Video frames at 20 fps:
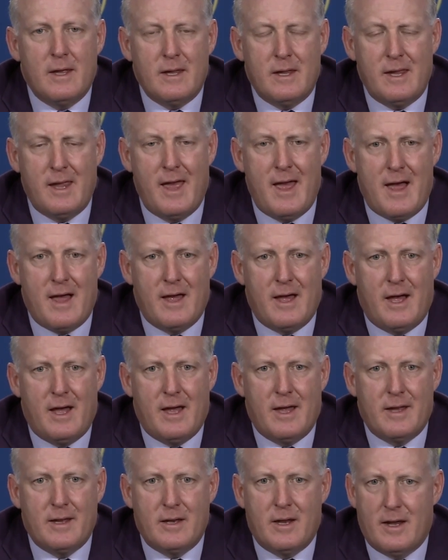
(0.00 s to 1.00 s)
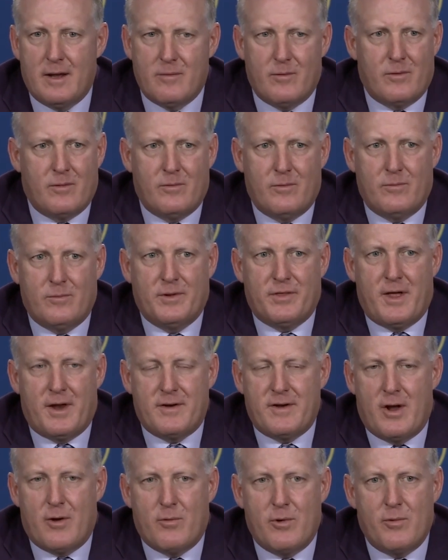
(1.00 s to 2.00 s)
Yeah, without a
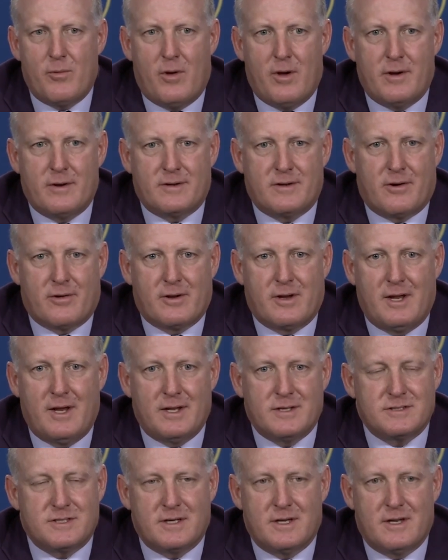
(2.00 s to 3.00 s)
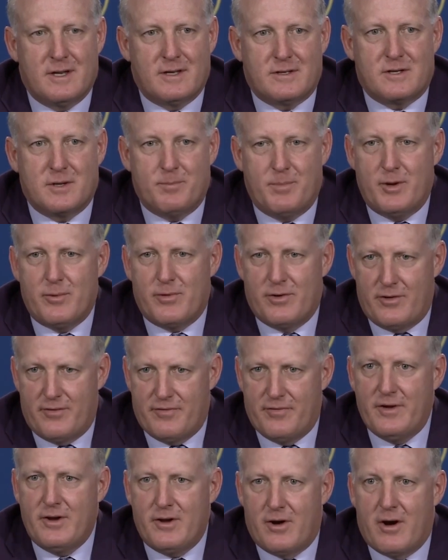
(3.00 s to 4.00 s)
doubt, we wanted our kids to be where their
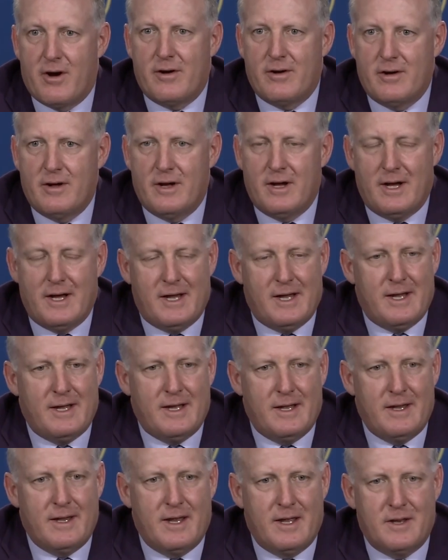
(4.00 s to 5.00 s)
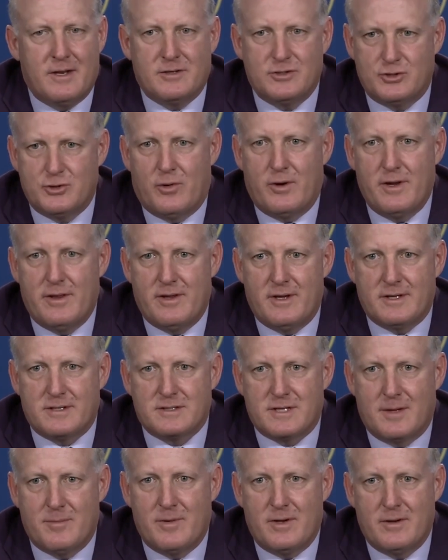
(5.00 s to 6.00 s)
feet are and enjoy
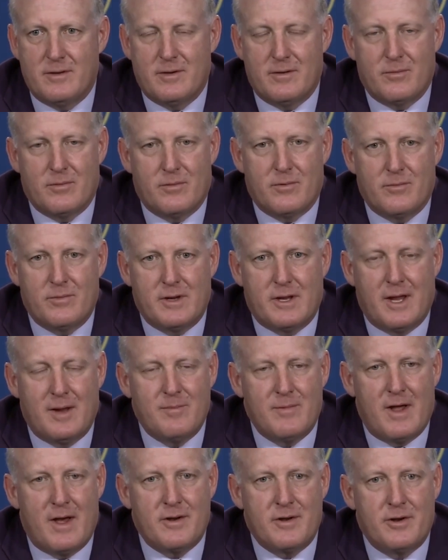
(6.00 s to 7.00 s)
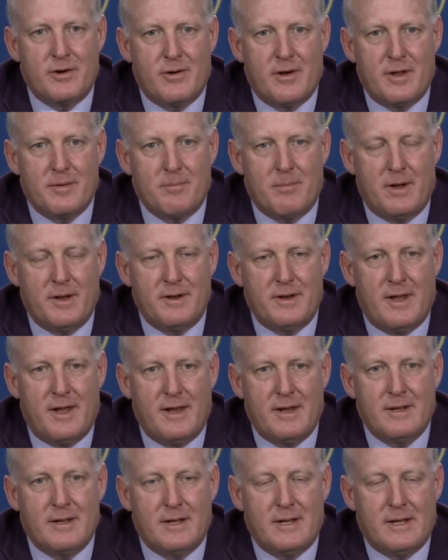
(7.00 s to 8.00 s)
this. I mean, when we came down here on
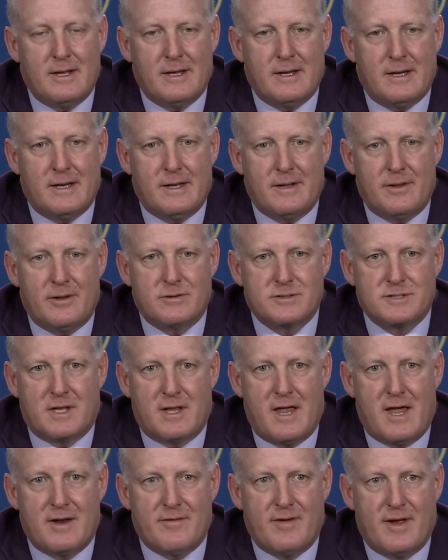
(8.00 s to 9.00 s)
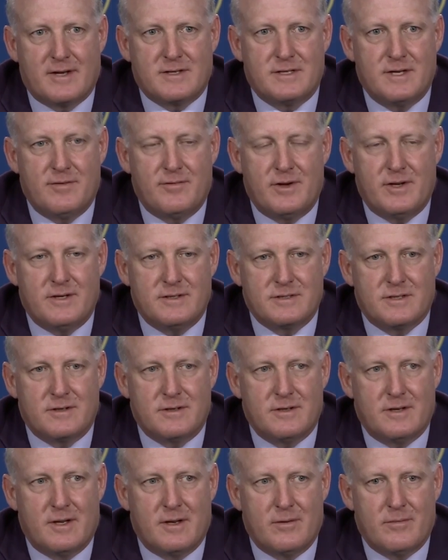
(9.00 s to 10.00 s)
Monday, there's a lot of activities,
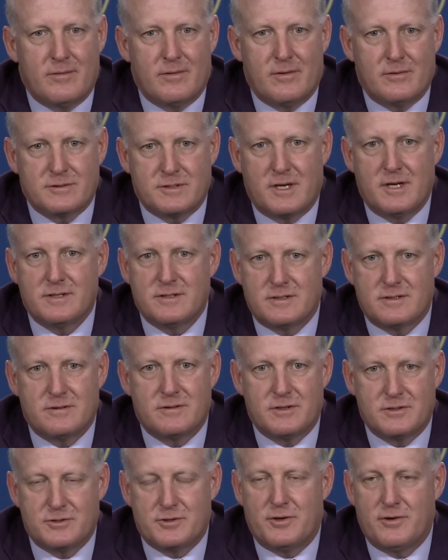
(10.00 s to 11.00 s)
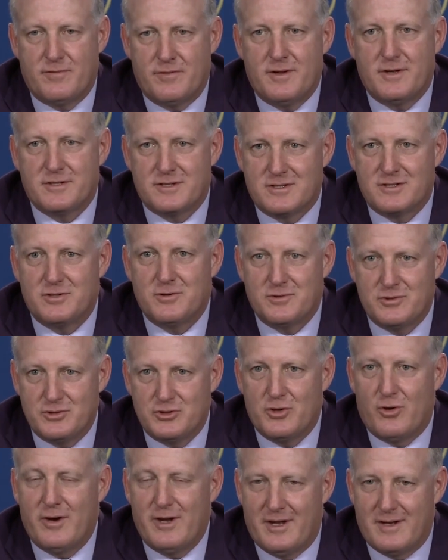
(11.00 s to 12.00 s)
and those kids deserve this to
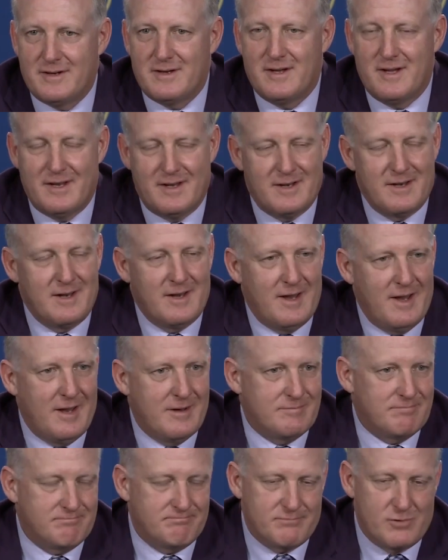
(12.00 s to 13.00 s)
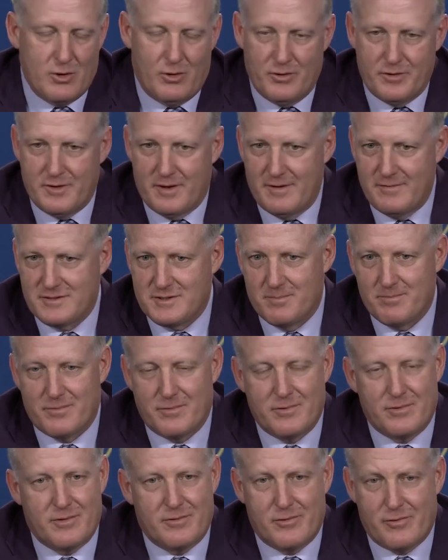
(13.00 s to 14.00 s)
enjoy it and go to
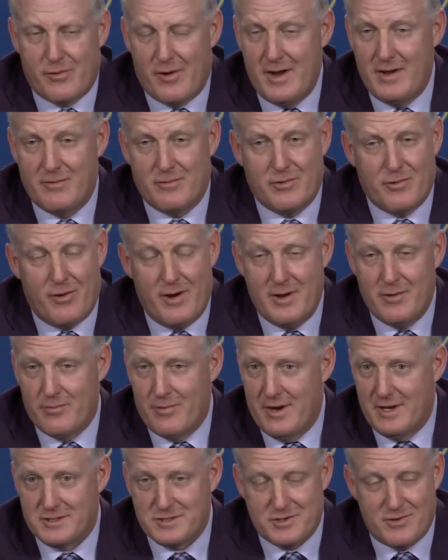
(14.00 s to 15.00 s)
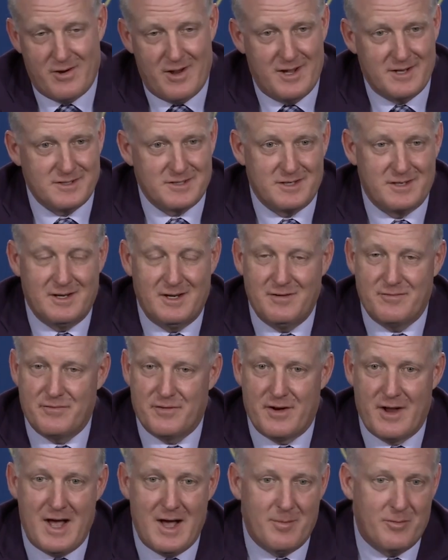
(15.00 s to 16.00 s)
some great, great restaurants and eat
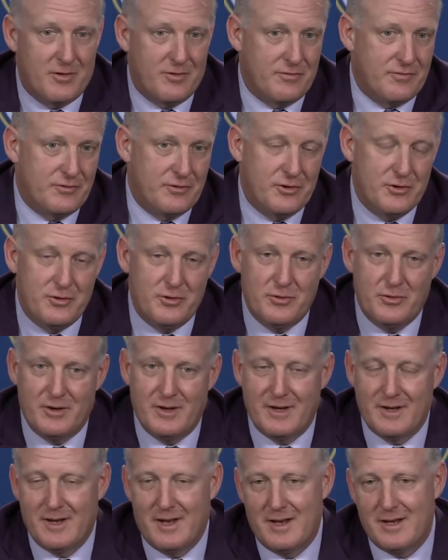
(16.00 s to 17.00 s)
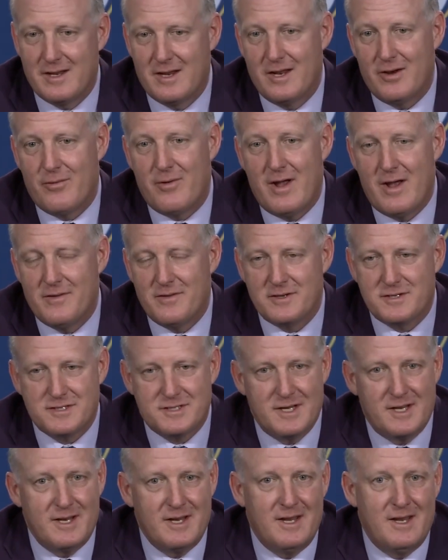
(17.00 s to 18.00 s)
phenomenal food and get around the
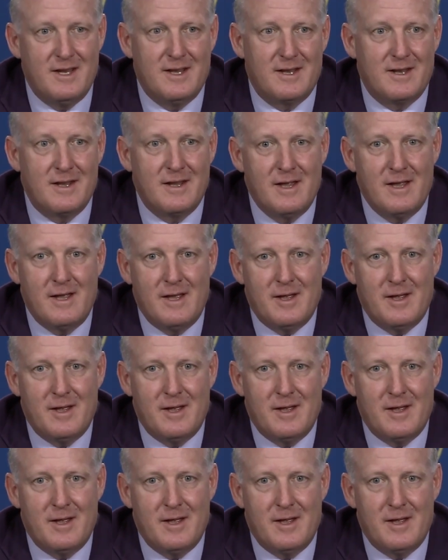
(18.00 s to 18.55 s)
city and